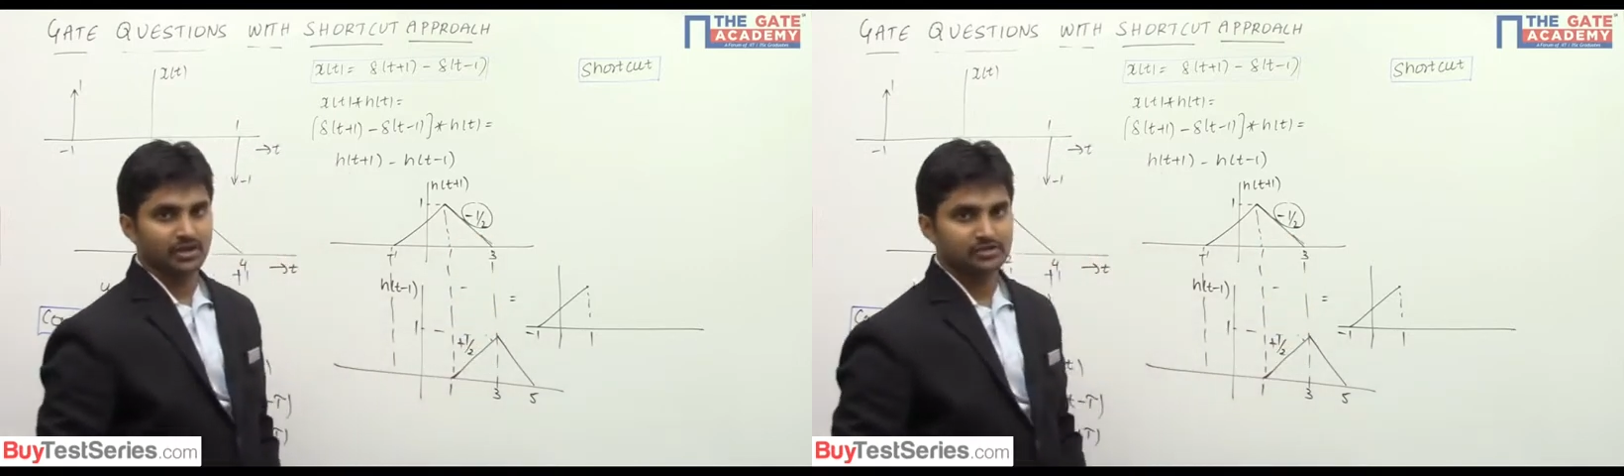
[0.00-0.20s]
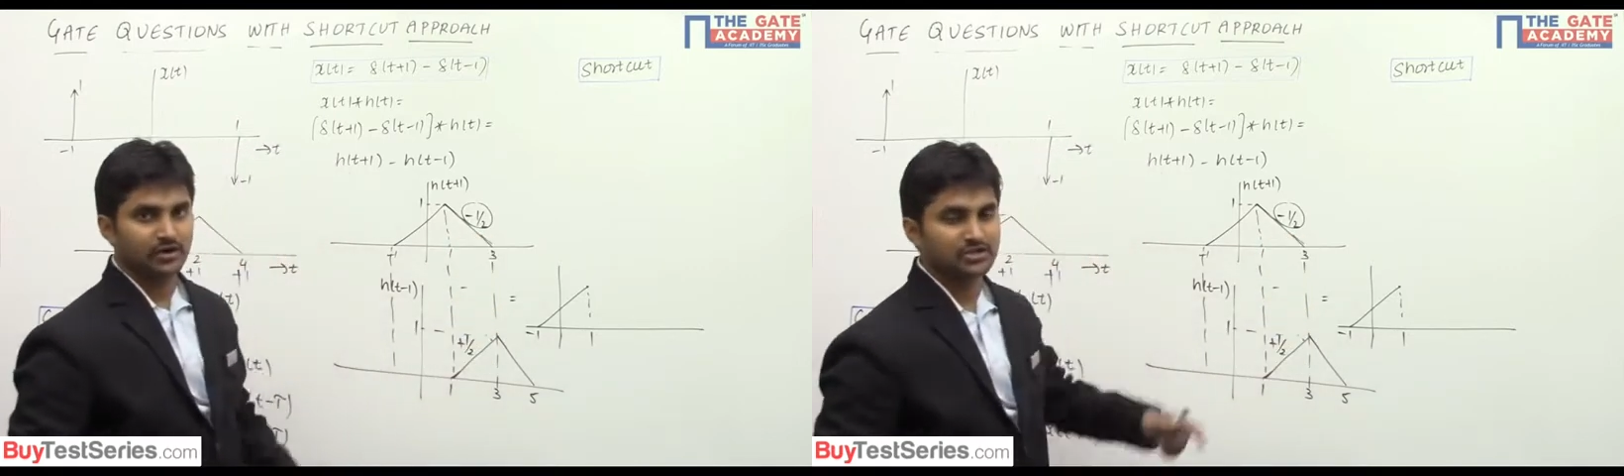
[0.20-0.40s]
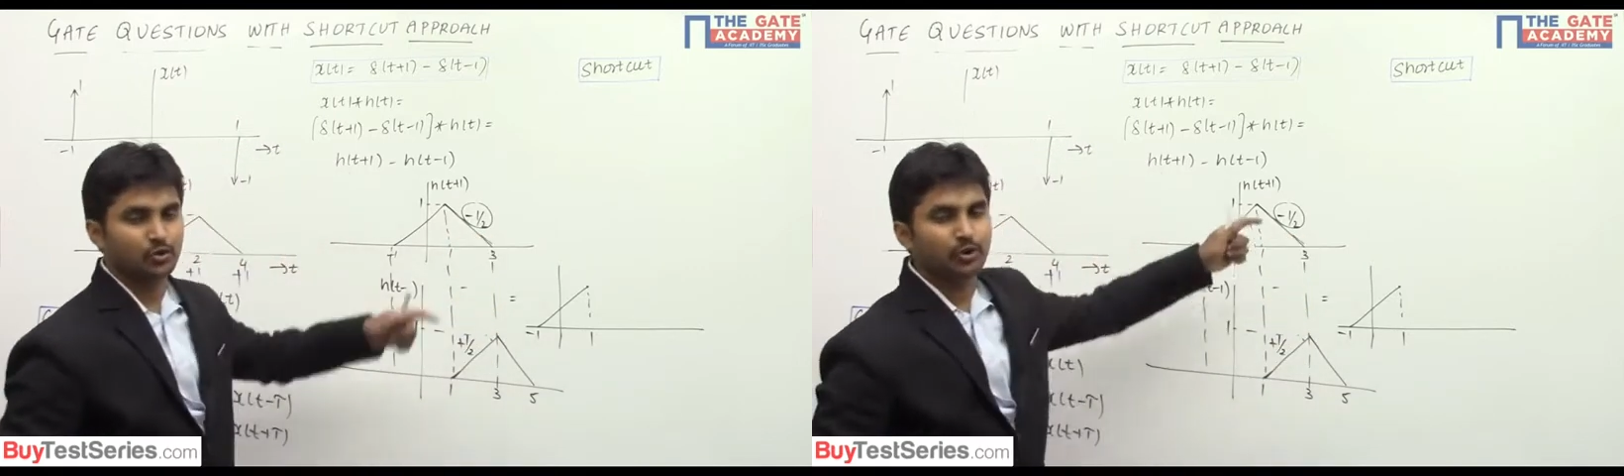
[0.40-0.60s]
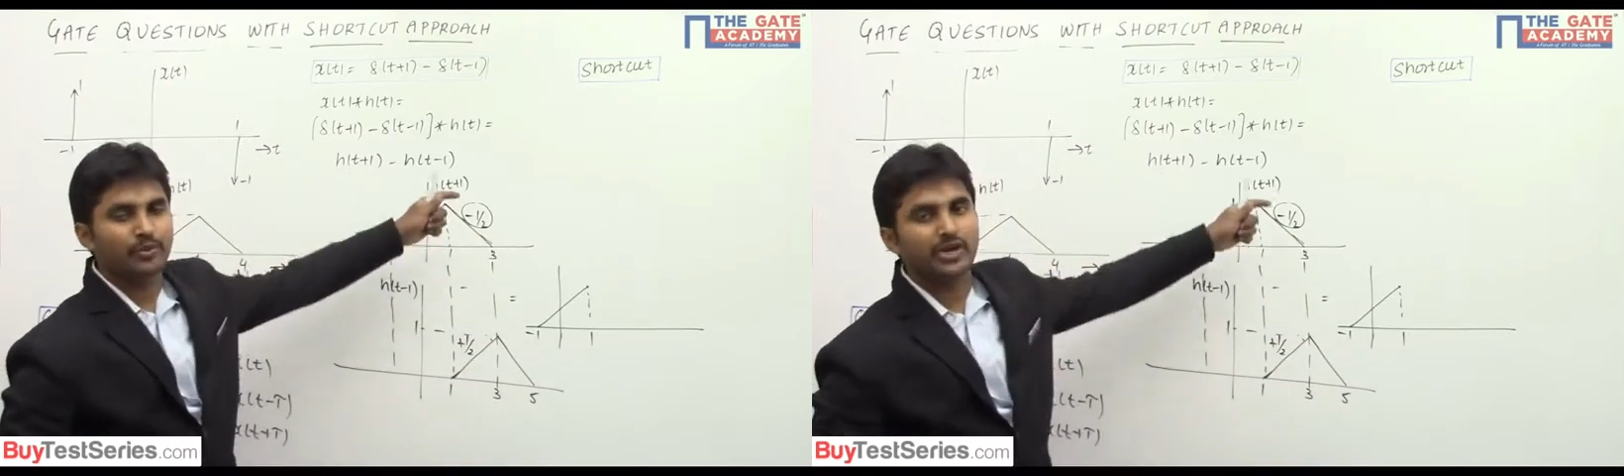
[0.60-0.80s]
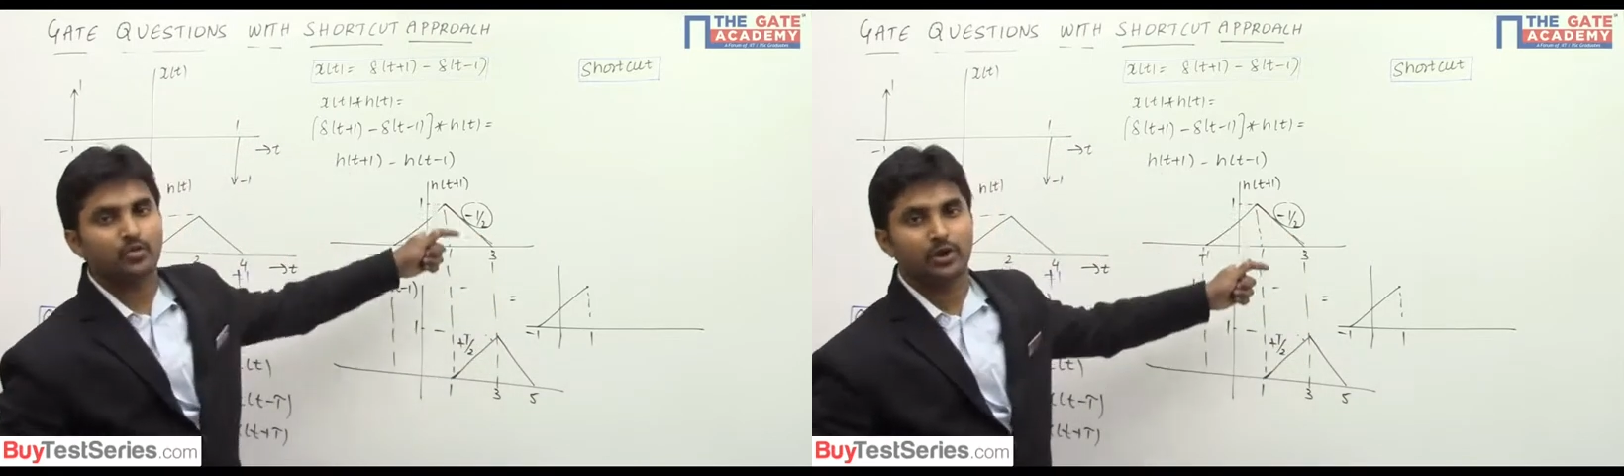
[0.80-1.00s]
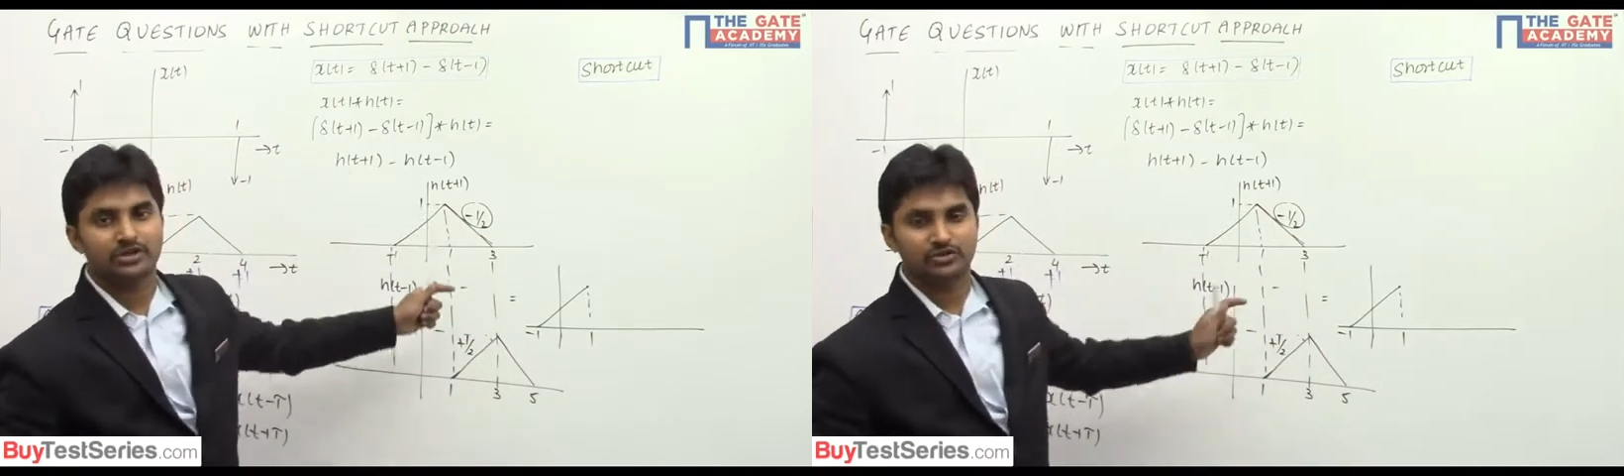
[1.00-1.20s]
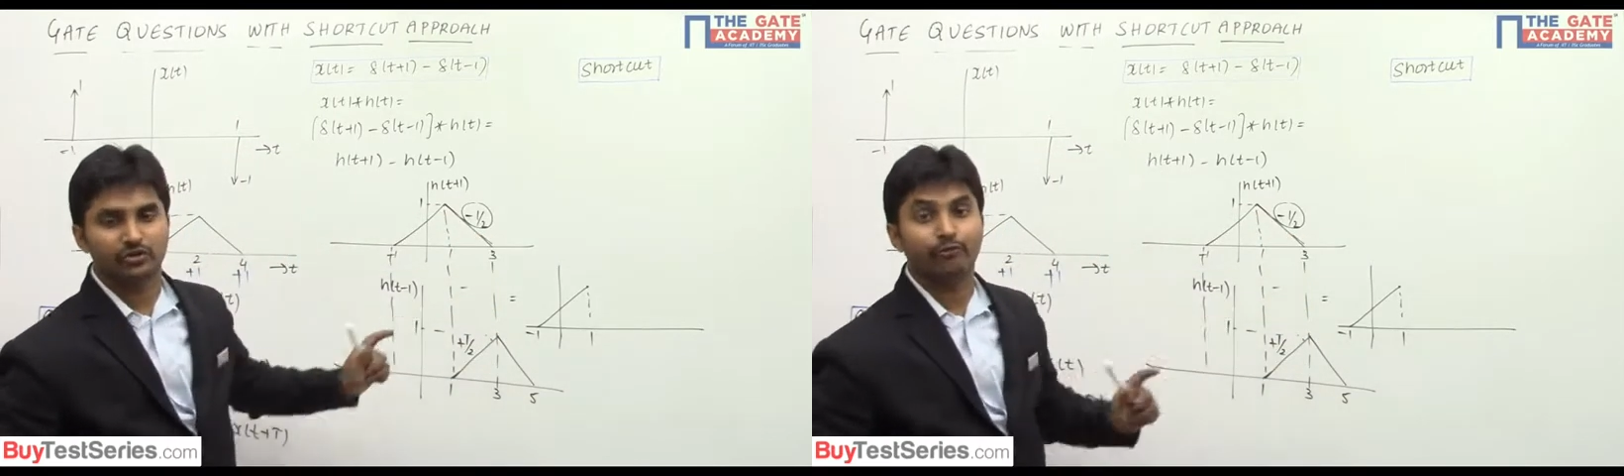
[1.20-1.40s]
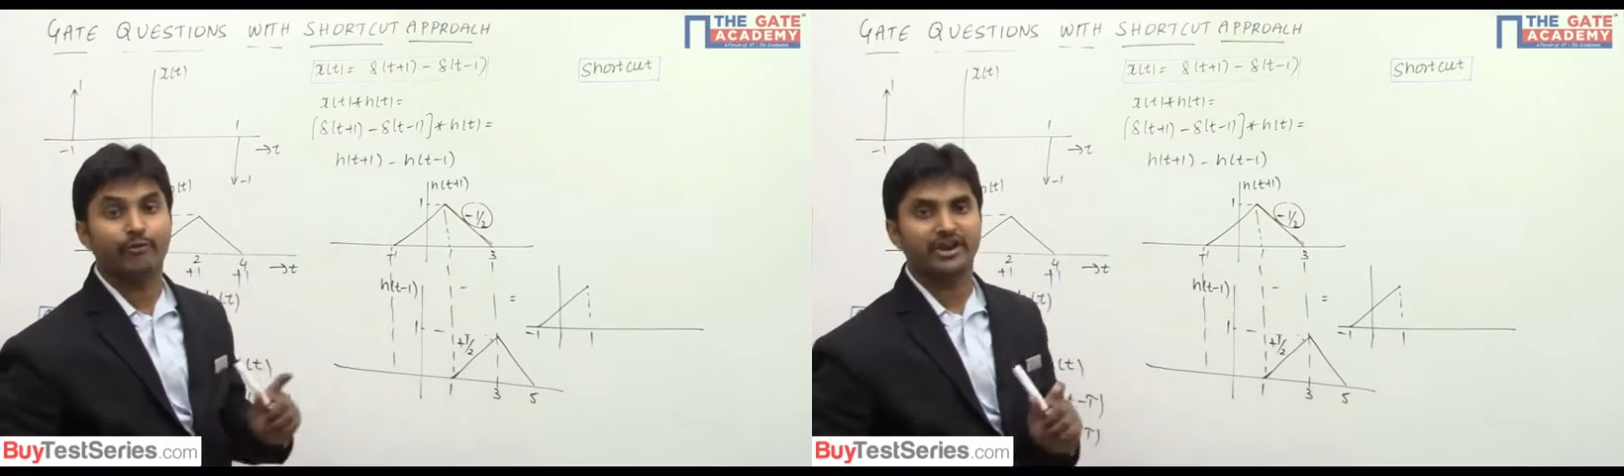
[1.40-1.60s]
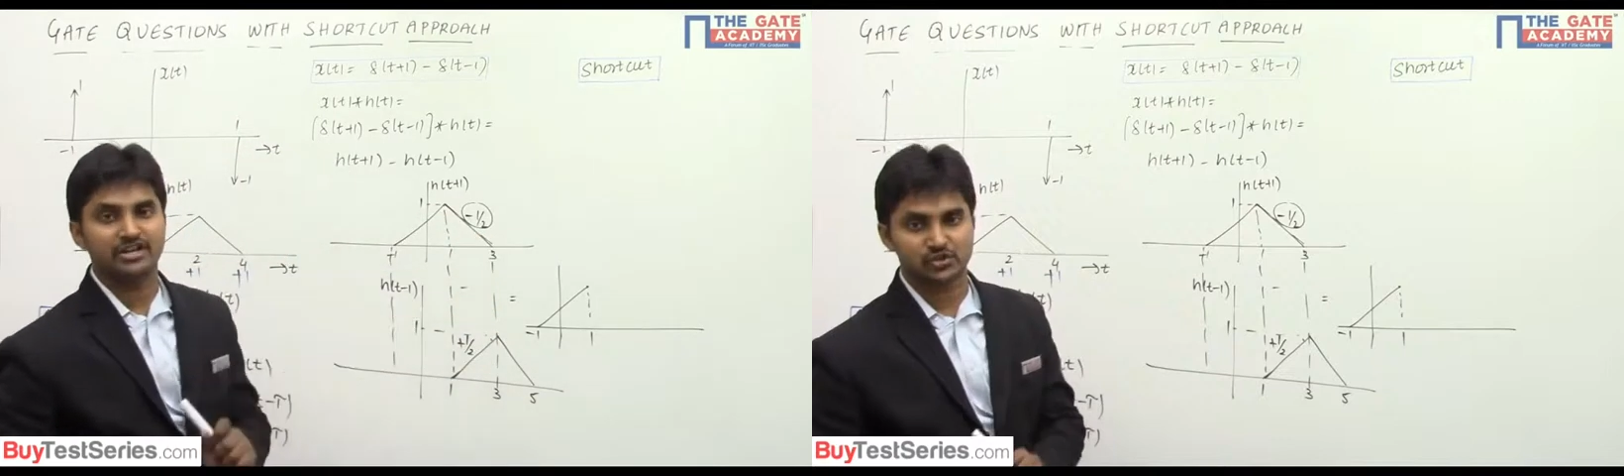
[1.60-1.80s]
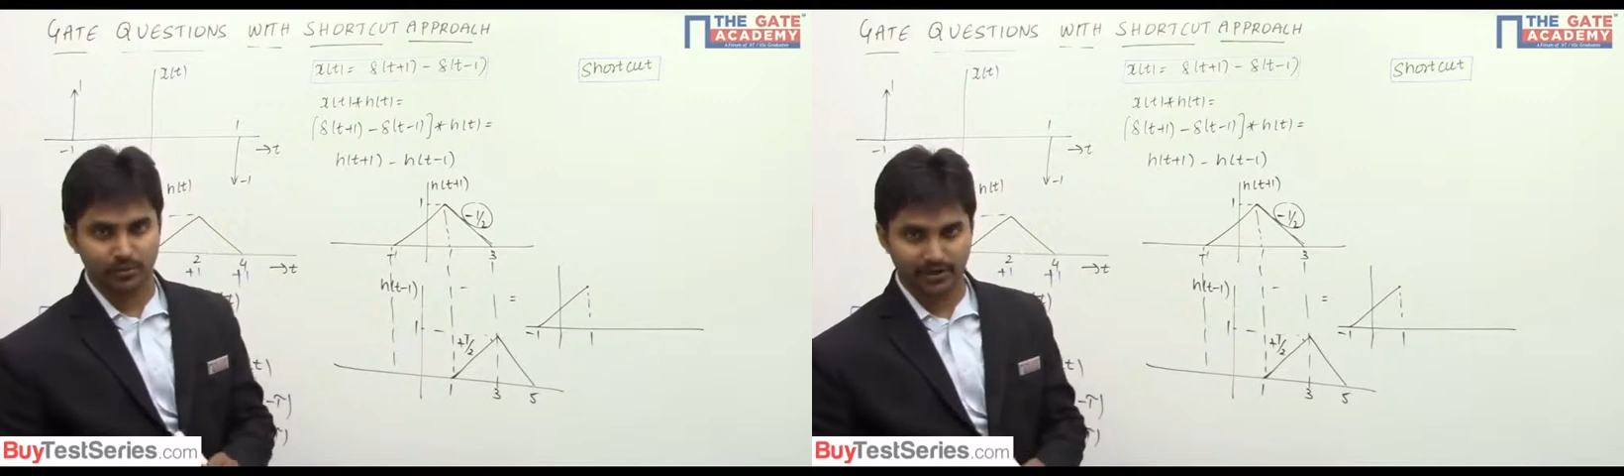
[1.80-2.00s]
So it is going to be equal to the of
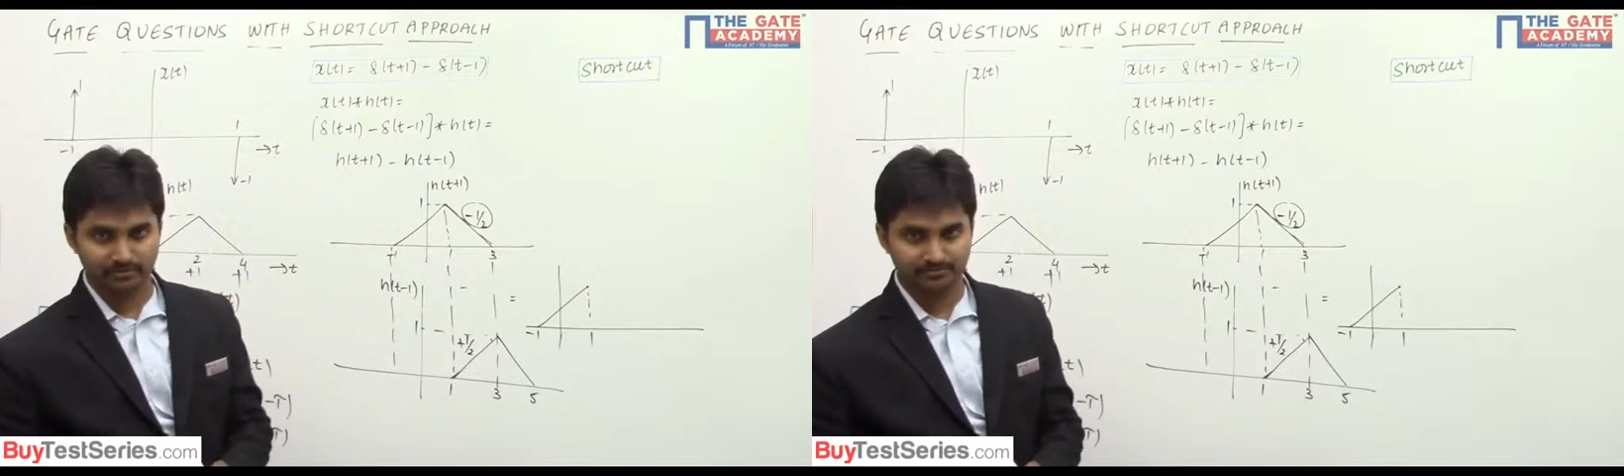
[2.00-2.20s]
-1.